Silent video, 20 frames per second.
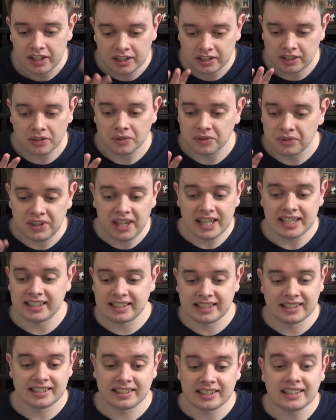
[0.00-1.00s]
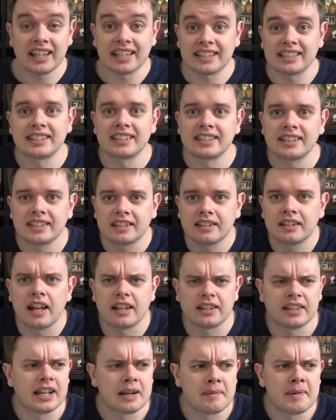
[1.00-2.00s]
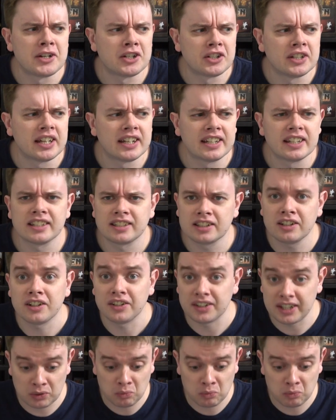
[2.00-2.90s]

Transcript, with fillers: So this, that's, I think I mentioned that at the start.